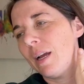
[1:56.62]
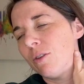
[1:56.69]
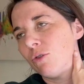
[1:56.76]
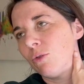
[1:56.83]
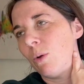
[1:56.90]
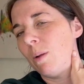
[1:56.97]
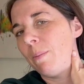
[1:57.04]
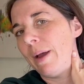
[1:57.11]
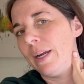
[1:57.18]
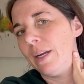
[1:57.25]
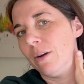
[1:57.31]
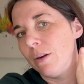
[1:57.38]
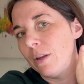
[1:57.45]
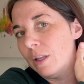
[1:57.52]
controlled by
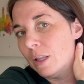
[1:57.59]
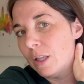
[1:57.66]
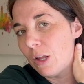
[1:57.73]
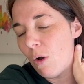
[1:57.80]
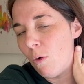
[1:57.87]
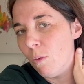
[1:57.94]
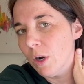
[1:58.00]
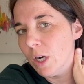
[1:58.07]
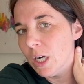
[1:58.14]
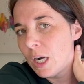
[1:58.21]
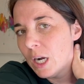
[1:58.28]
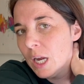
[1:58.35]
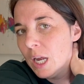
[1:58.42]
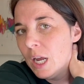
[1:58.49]
your
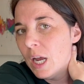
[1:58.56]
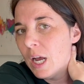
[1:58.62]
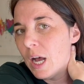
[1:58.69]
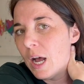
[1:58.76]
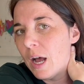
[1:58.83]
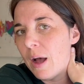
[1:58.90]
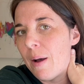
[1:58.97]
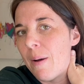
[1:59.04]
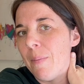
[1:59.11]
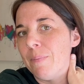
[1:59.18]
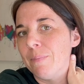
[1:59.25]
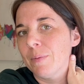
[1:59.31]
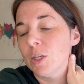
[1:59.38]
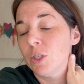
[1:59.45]
lower
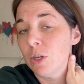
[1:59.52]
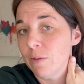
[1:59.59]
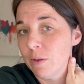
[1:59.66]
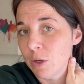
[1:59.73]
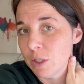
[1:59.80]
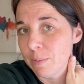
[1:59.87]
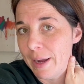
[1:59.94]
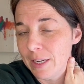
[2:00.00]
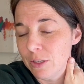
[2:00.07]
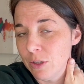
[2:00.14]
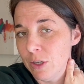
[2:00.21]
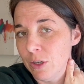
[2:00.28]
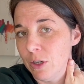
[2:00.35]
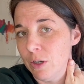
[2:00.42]
cervical spine,
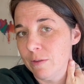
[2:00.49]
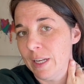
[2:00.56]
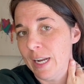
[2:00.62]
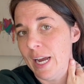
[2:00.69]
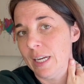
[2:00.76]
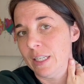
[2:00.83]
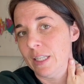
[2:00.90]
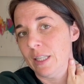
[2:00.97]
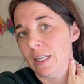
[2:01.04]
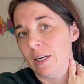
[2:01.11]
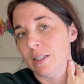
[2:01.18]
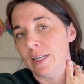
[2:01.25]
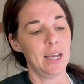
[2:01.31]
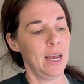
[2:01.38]
so the nerves that exit
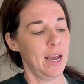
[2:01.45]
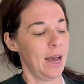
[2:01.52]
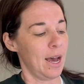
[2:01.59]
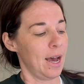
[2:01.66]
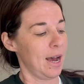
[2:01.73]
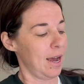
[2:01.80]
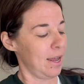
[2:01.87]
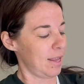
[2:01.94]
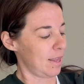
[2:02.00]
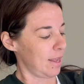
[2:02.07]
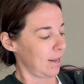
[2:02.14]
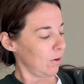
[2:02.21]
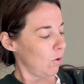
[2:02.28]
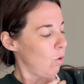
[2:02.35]
there, that
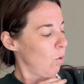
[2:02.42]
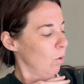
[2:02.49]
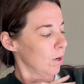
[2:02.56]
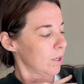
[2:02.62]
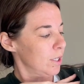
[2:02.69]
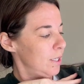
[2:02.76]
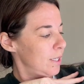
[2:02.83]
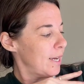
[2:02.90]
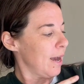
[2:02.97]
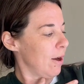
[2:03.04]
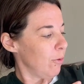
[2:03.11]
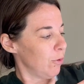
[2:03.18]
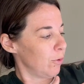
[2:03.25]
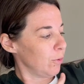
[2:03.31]
then course
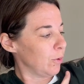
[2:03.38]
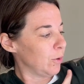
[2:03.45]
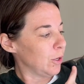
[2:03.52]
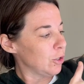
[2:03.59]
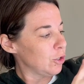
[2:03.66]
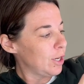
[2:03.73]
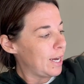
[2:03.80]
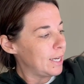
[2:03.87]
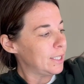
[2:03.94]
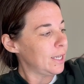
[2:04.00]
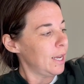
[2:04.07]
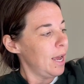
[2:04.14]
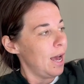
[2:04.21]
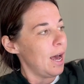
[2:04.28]
down through your
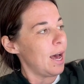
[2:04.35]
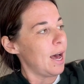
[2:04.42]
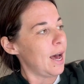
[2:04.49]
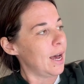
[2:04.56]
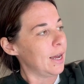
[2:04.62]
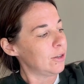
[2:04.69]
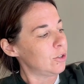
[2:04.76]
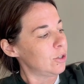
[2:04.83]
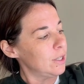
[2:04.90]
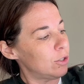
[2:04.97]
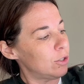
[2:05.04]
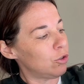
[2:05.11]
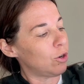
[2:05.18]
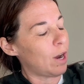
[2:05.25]
chest onto
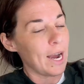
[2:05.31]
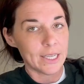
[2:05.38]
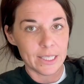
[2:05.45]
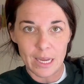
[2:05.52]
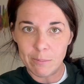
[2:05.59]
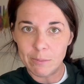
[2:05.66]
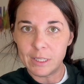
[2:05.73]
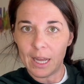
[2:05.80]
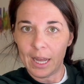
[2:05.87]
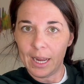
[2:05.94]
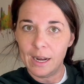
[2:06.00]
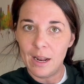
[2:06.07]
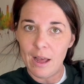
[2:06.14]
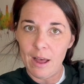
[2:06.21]
tricep
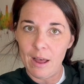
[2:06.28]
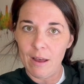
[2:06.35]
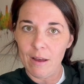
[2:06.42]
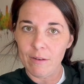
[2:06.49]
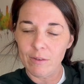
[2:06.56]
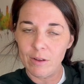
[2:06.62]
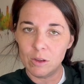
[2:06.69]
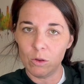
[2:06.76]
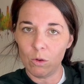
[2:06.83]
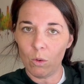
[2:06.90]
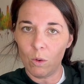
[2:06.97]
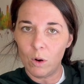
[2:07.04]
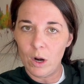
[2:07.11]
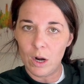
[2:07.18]
side of
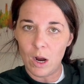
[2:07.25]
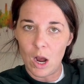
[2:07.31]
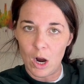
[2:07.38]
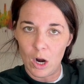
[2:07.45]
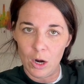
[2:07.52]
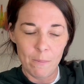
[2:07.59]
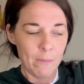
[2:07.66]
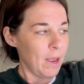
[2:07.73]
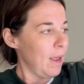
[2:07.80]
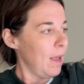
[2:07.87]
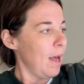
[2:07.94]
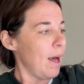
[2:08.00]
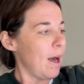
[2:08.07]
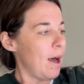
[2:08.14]
your arm,
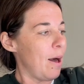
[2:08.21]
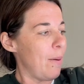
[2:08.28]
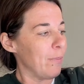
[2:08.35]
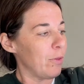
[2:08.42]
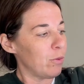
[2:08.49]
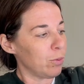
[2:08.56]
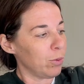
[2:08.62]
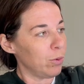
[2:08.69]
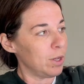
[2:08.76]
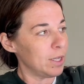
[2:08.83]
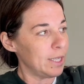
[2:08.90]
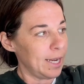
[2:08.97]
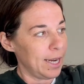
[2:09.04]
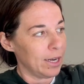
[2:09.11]
through
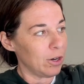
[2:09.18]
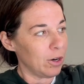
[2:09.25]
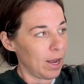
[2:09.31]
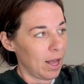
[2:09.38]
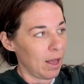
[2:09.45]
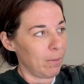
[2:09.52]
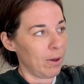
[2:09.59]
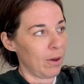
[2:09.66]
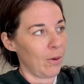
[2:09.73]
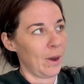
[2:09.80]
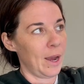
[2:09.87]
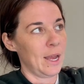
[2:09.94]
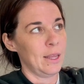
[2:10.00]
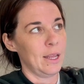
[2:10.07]
this inner
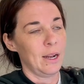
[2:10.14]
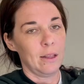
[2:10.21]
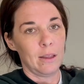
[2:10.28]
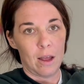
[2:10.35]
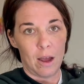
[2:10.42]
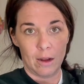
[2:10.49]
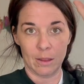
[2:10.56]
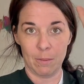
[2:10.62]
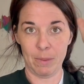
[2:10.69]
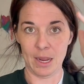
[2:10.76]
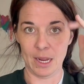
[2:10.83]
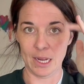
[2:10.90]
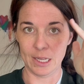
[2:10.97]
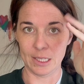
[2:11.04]
elbow and then along the
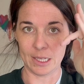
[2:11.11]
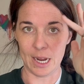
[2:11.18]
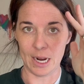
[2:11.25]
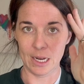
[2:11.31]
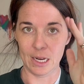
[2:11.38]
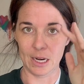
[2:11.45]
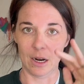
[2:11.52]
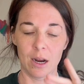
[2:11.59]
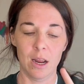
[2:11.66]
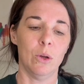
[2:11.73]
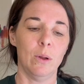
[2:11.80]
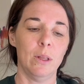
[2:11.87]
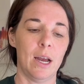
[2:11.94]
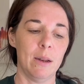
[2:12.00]
pinky side here.
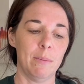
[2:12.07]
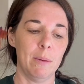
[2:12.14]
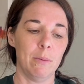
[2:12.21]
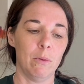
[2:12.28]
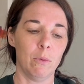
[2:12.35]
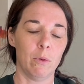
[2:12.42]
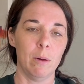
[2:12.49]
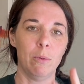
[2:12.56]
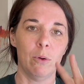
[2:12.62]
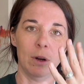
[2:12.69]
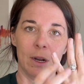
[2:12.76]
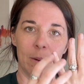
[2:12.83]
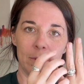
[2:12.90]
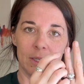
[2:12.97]
So a lot of people will
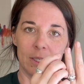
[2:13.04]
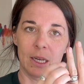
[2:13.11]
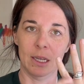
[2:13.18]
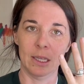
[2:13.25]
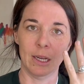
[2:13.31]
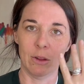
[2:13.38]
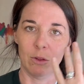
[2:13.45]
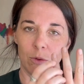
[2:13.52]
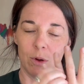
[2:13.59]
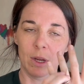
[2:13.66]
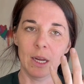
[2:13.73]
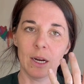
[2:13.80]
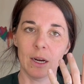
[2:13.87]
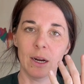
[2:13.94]
report numbness, tingling through
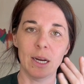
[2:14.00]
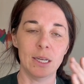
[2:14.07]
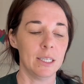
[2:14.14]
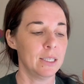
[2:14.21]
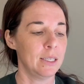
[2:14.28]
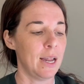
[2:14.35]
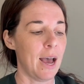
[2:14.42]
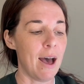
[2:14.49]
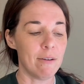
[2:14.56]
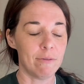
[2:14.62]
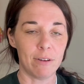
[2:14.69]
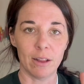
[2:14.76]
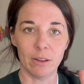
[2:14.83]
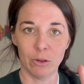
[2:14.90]
here. It does not
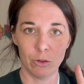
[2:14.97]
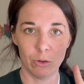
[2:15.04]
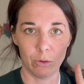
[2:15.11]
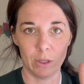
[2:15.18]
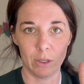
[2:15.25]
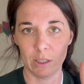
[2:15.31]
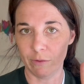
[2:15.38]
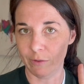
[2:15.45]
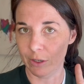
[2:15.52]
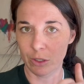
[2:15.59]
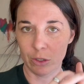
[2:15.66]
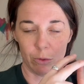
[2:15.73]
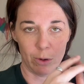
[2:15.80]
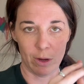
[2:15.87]
follow through these
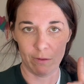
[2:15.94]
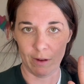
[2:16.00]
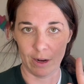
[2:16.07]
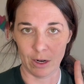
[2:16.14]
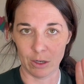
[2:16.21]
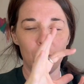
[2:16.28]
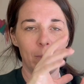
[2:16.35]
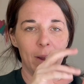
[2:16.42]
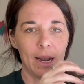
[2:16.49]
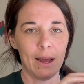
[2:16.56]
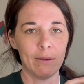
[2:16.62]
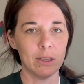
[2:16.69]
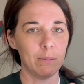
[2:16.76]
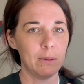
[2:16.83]
first 3 fingers. You might
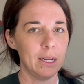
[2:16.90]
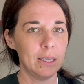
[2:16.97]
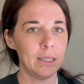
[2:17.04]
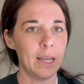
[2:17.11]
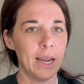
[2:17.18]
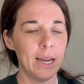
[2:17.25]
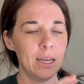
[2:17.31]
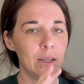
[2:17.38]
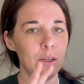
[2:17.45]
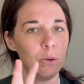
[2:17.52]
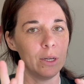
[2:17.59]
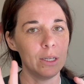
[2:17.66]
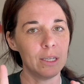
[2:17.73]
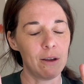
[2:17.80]
have something light. You
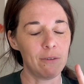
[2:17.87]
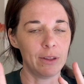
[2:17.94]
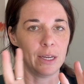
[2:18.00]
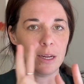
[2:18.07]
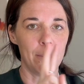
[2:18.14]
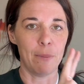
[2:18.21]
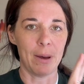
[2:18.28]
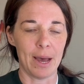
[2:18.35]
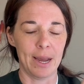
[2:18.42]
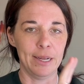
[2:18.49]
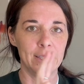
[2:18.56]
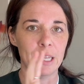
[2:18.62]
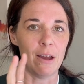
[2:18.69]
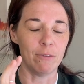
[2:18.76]
can definitely
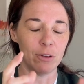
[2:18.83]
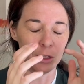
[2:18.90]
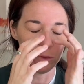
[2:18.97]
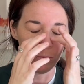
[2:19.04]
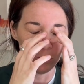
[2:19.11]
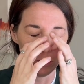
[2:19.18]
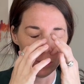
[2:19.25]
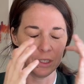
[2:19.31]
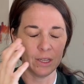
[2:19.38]
combine levels, which is